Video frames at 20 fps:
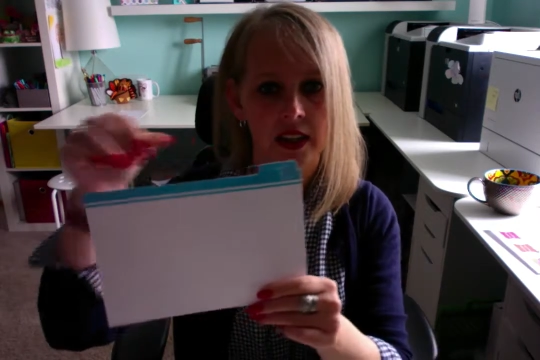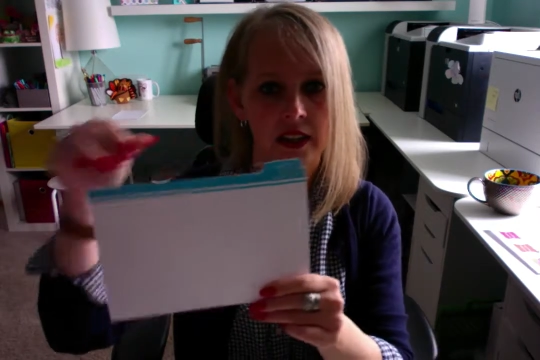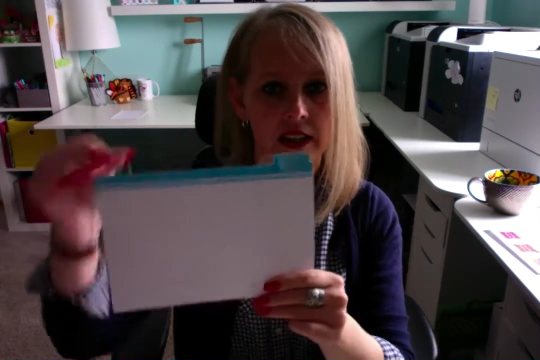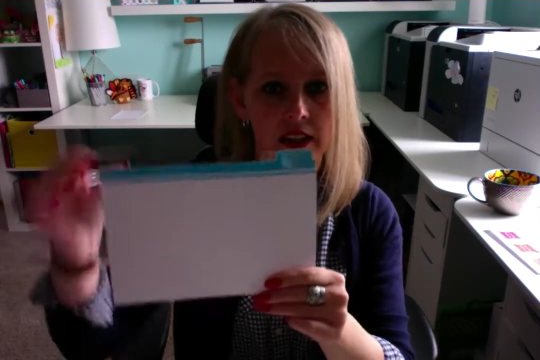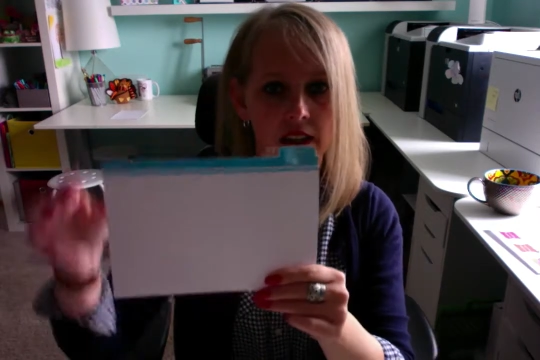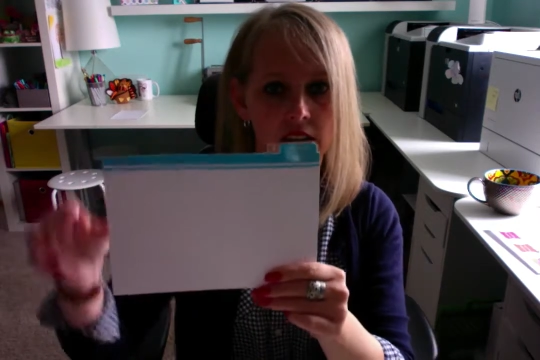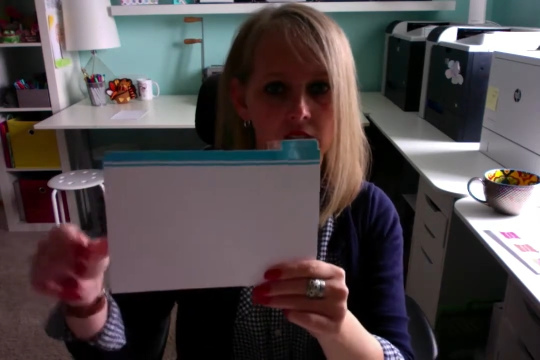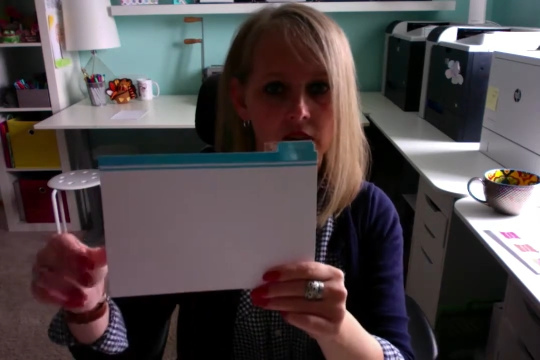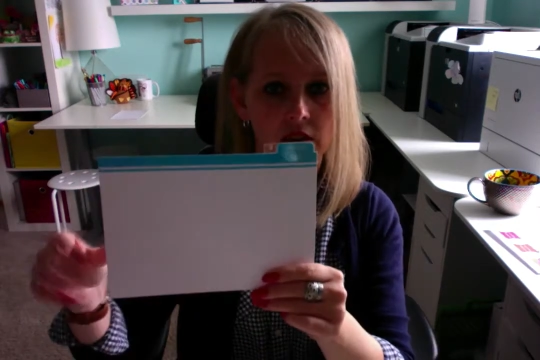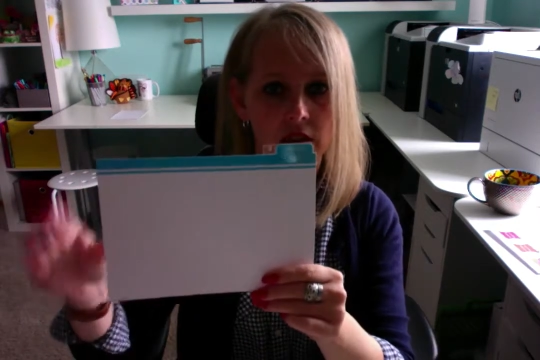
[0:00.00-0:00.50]

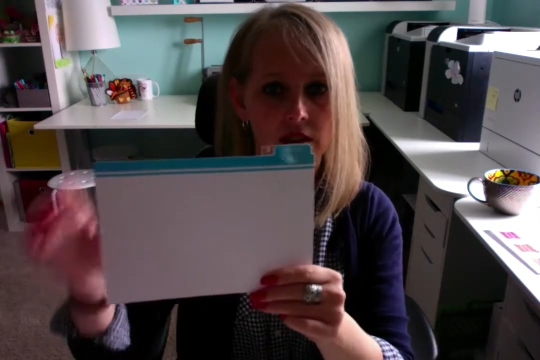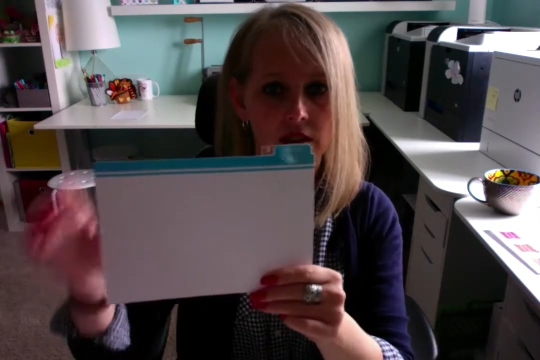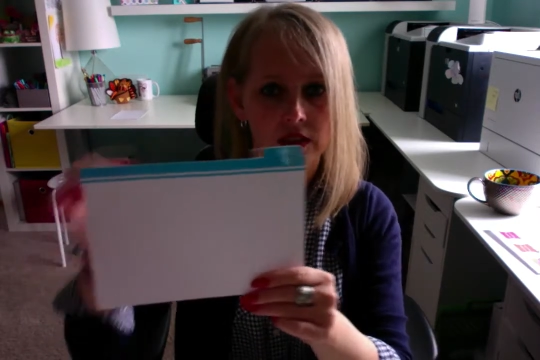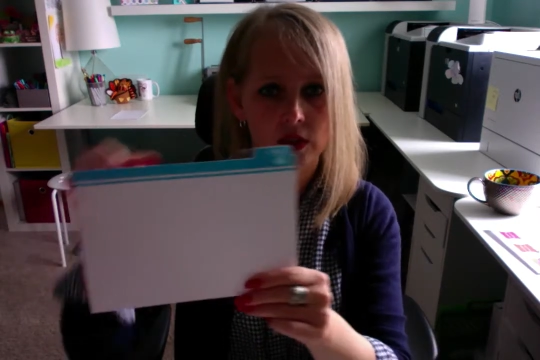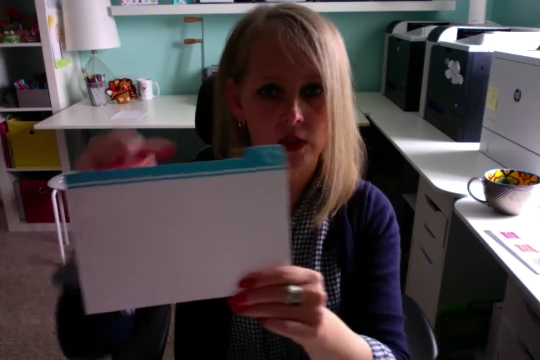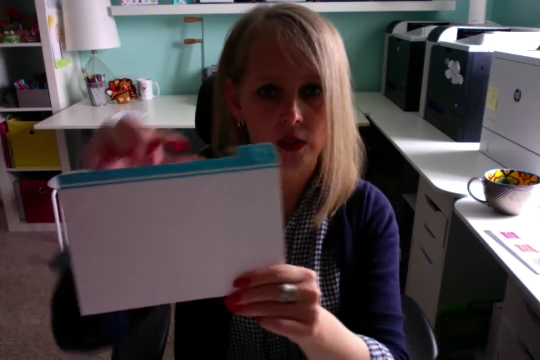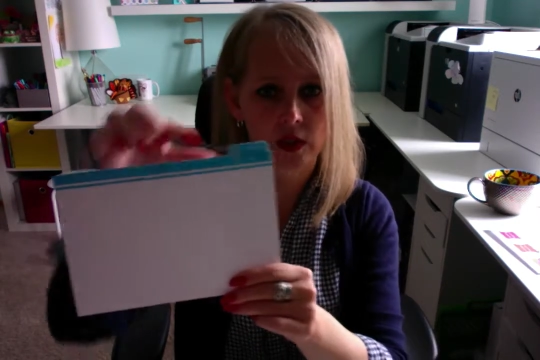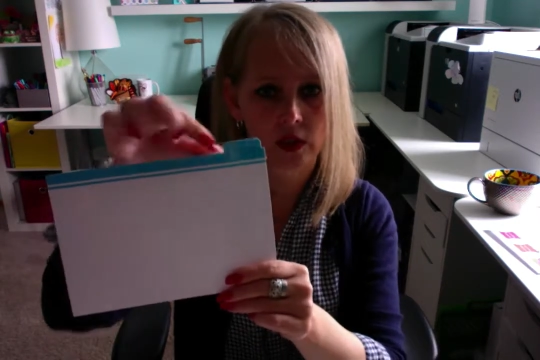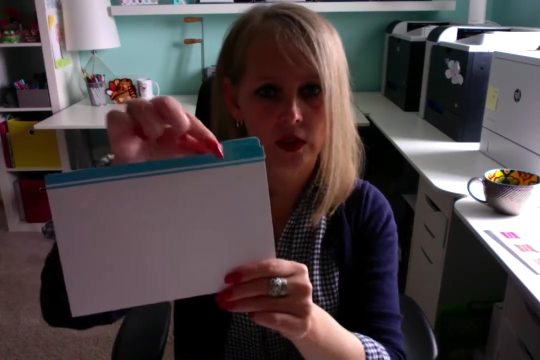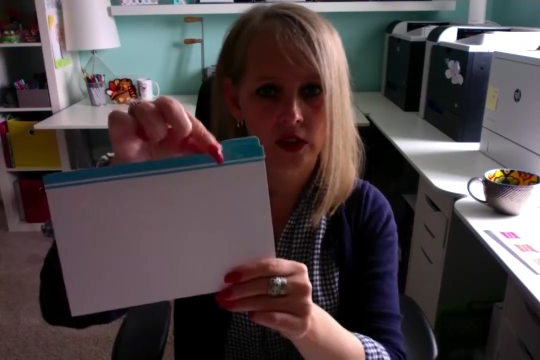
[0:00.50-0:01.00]
Then
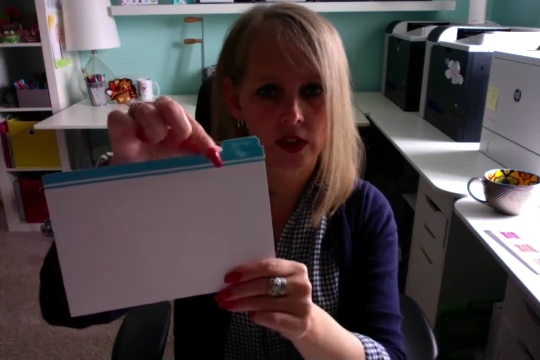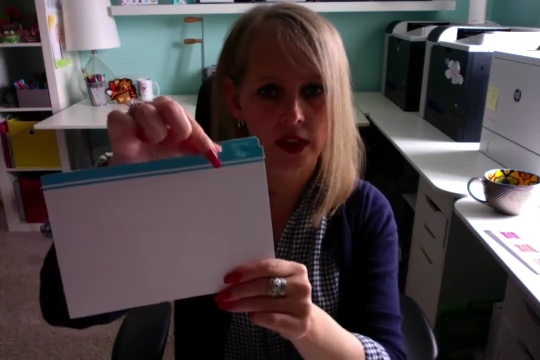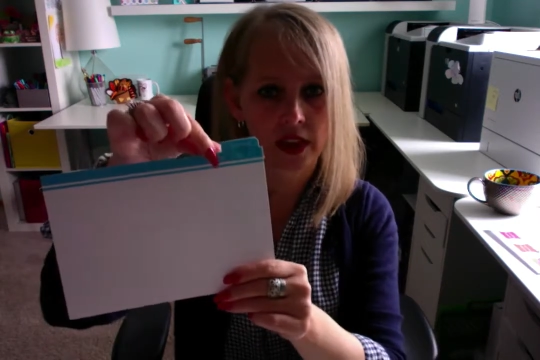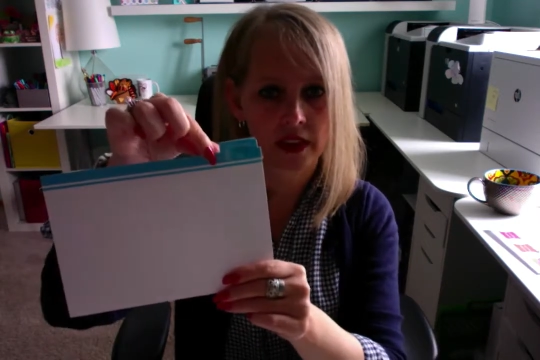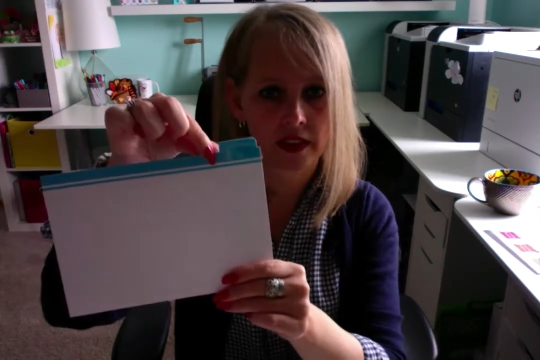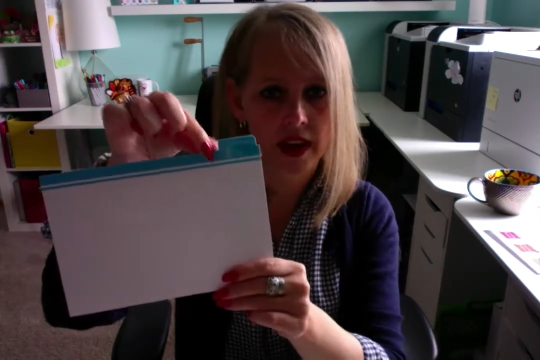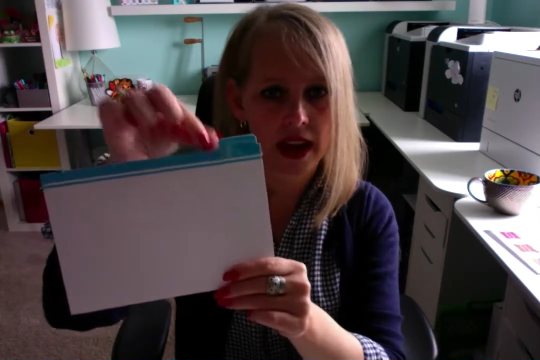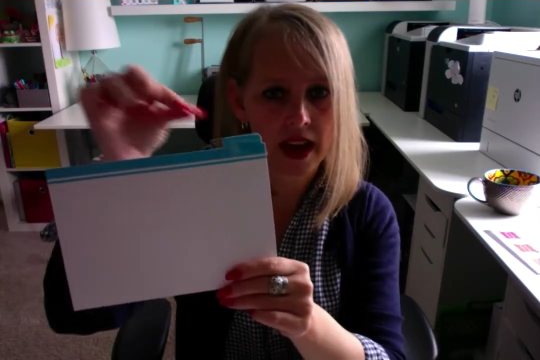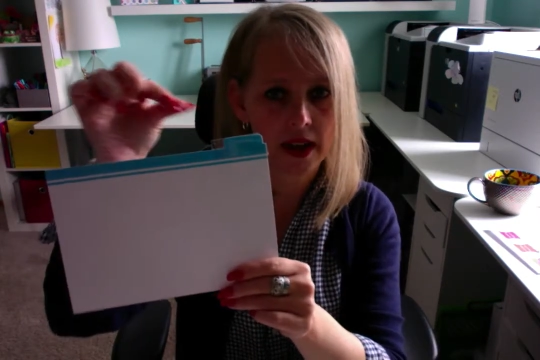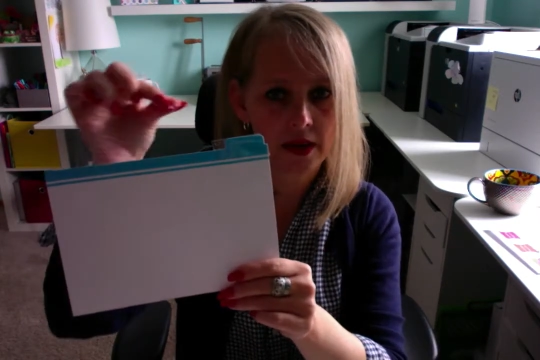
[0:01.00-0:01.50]
so it'll look like
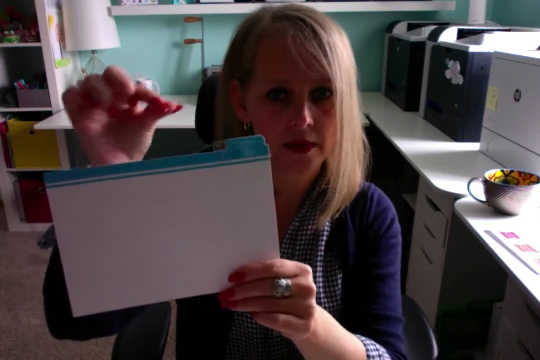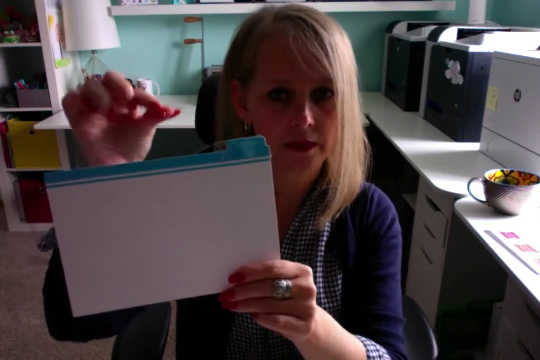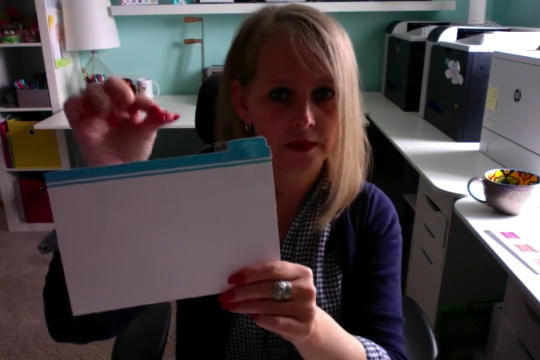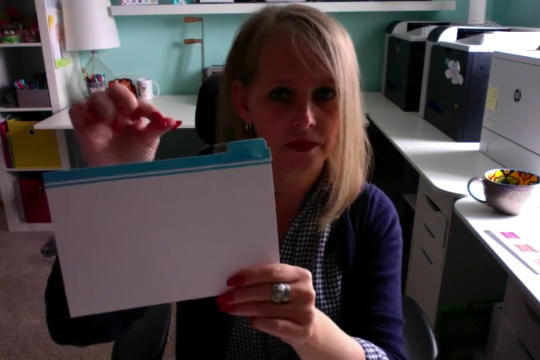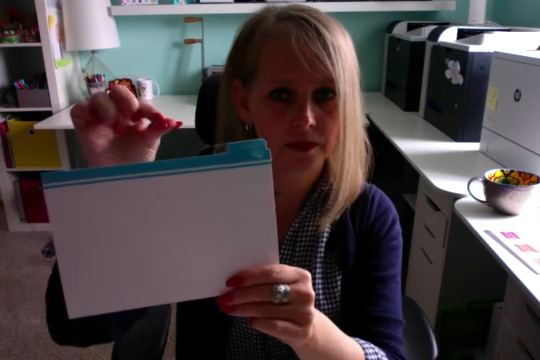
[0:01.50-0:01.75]
that.